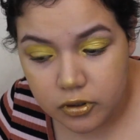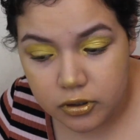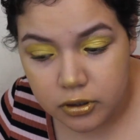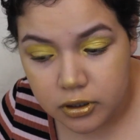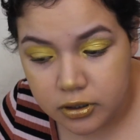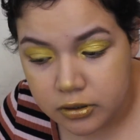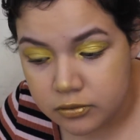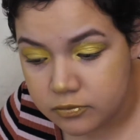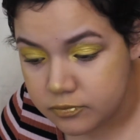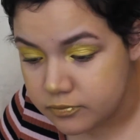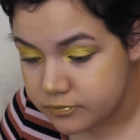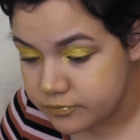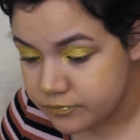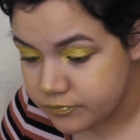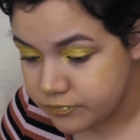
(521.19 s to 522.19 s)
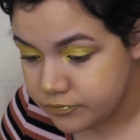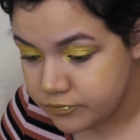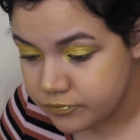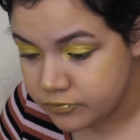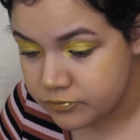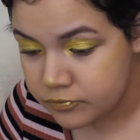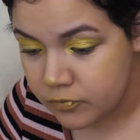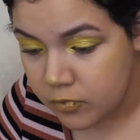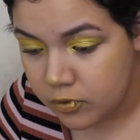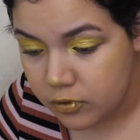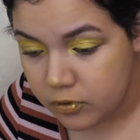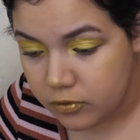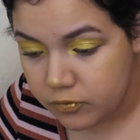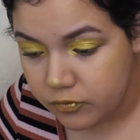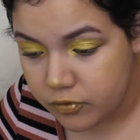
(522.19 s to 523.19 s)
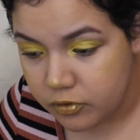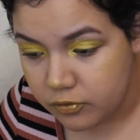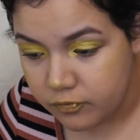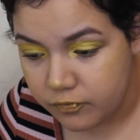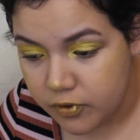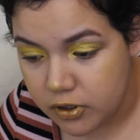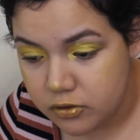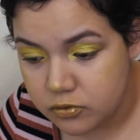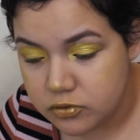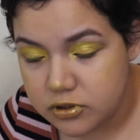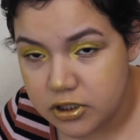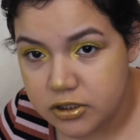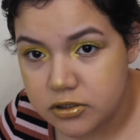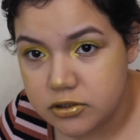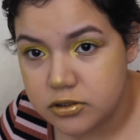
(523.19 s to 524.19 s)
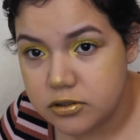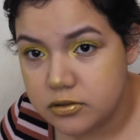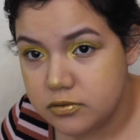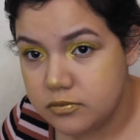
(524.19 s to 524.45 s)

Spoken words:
And now for the final test.